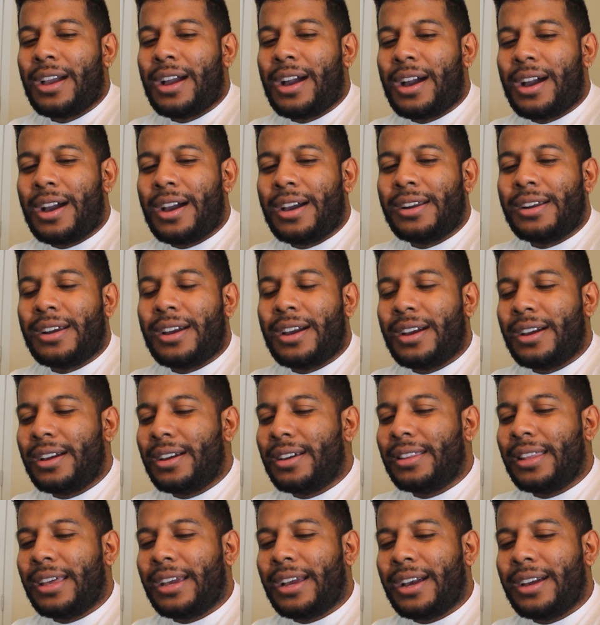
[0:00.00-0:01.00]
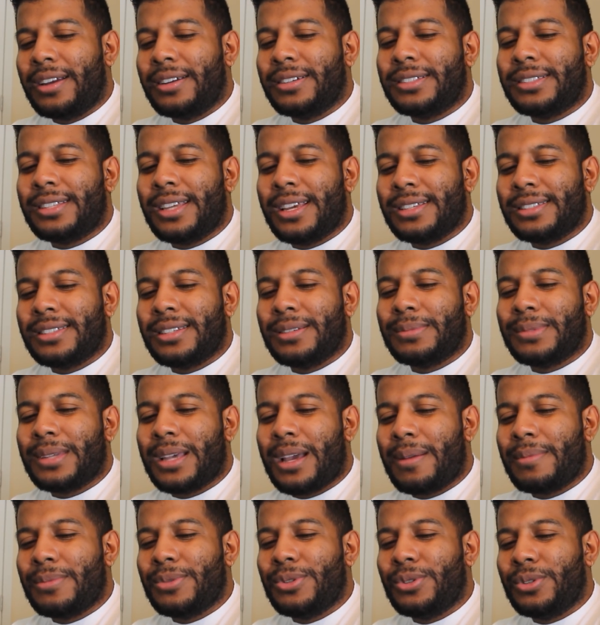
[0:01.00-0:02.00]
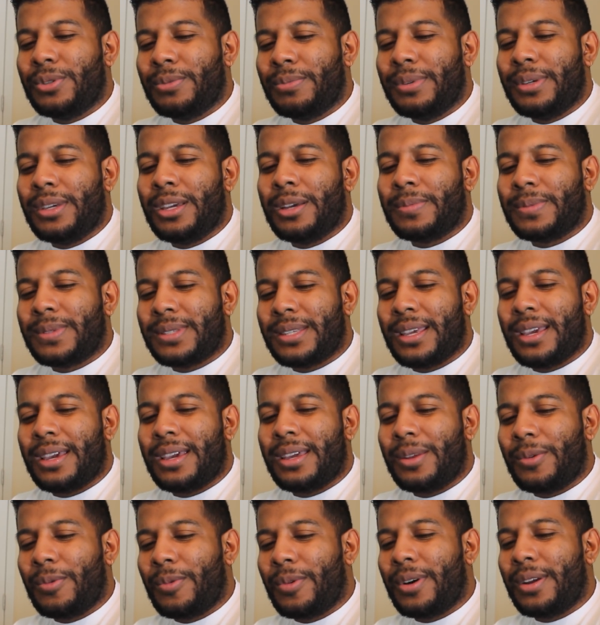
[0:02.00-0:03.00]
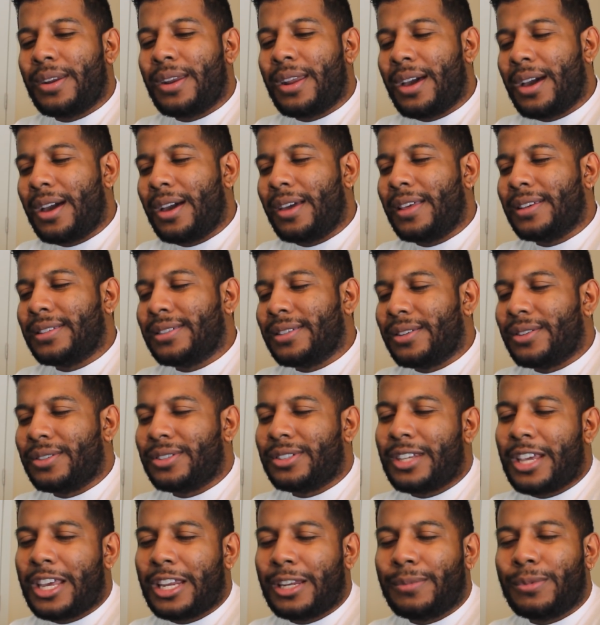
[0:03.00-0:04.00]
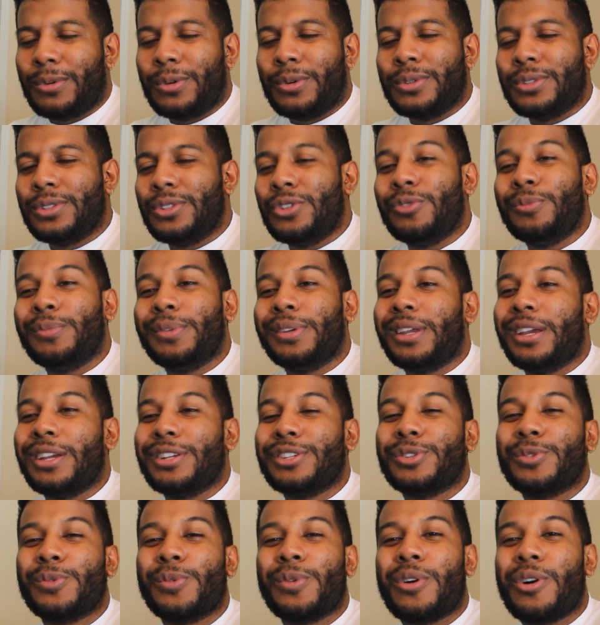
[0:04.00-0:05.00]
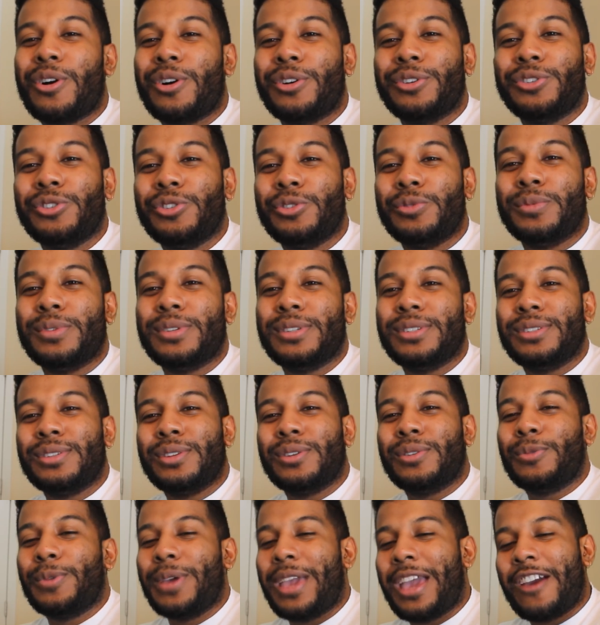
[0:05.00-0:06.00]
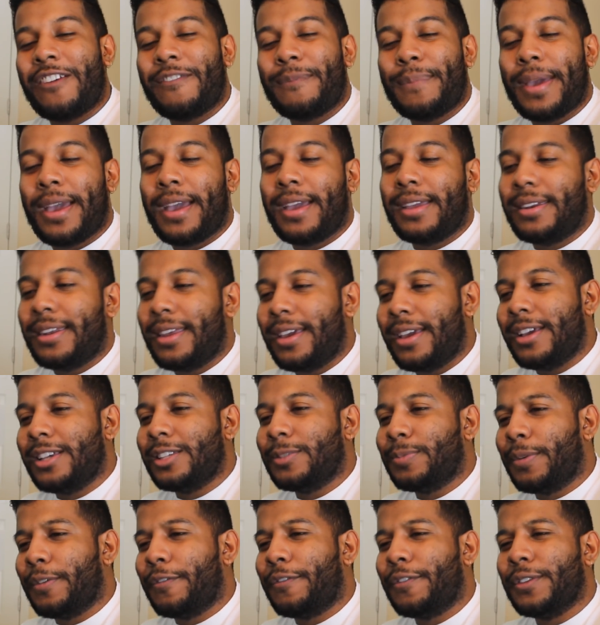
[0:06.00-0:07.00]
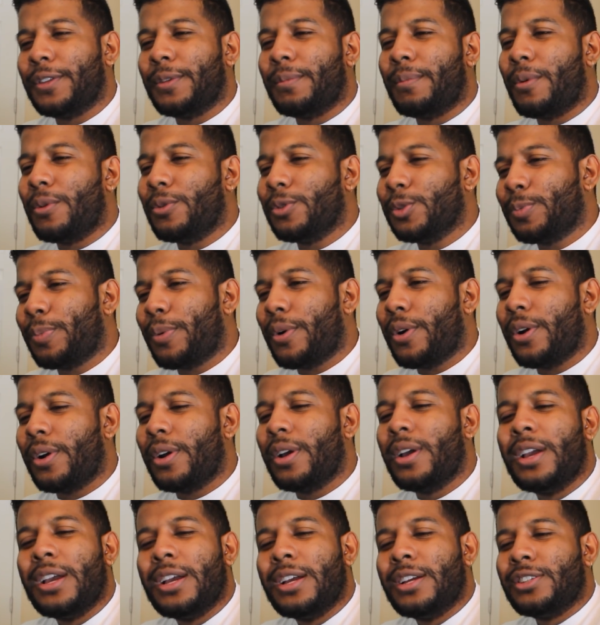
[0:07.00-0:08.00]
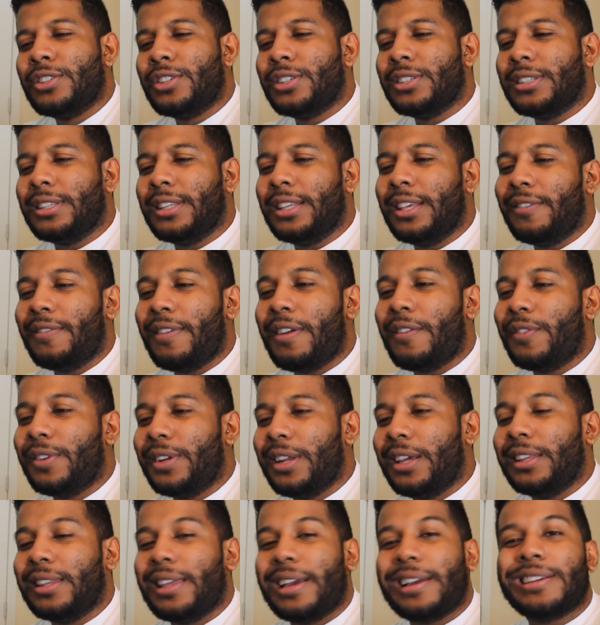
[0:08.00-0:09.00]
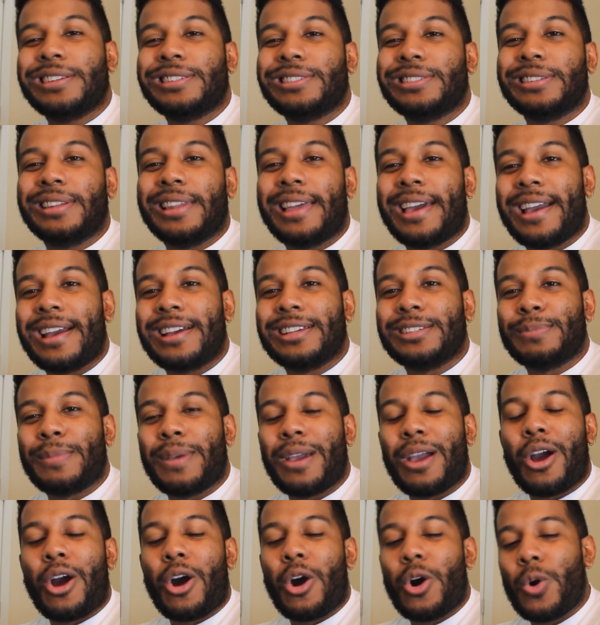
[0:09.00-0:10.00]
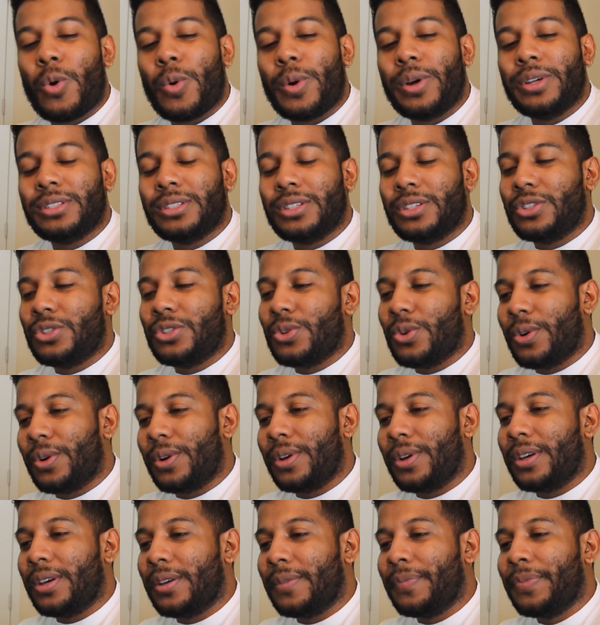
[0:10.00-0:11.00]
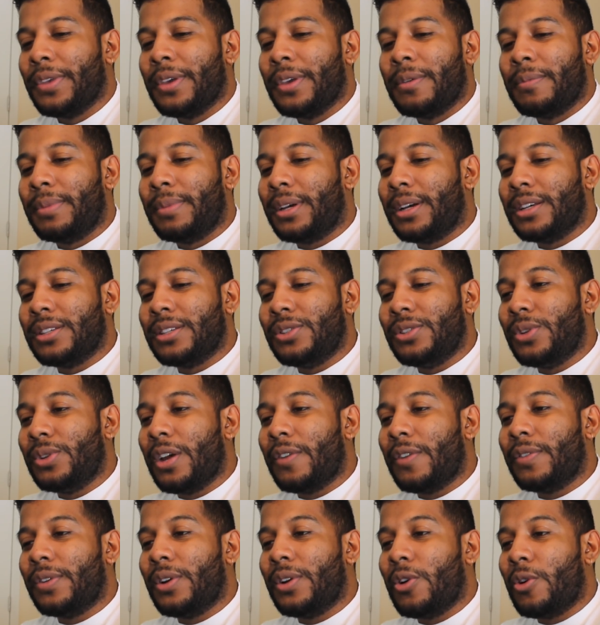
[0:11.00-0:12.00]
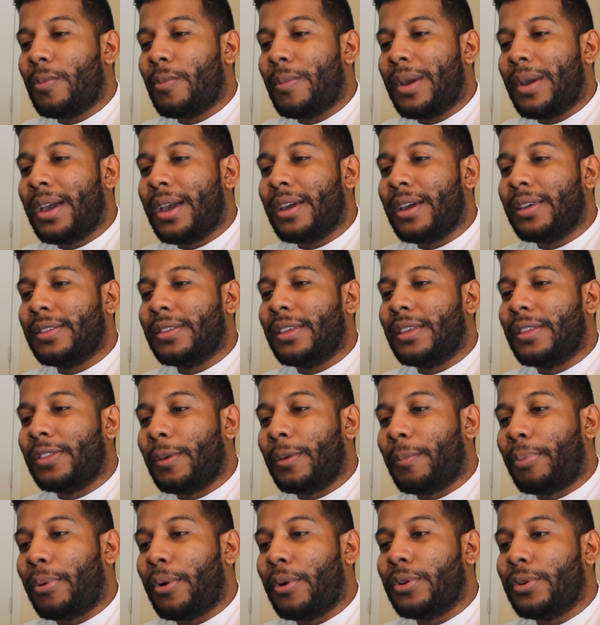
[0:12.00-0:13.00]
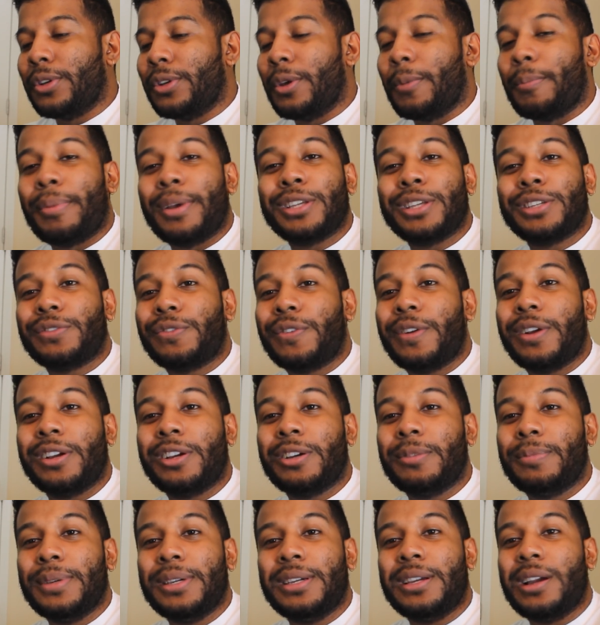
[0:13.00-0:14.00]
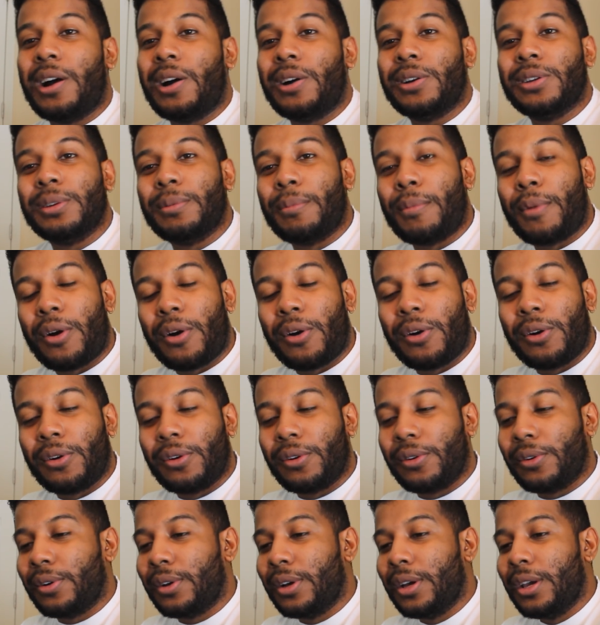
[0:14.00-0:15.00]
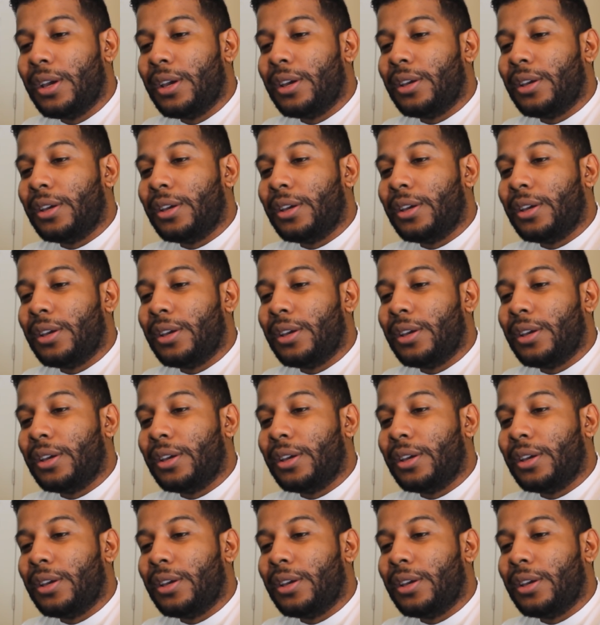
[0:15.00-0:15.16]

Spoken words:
I understand sometimes you could be upset and whatnot. That's understandable. It's human nature. We're all humans. You know, we have bad days. But for the most part, just live every day like it's your last, man. Always enjoy it because you never know, man. That your best friend could be gone tomorrow.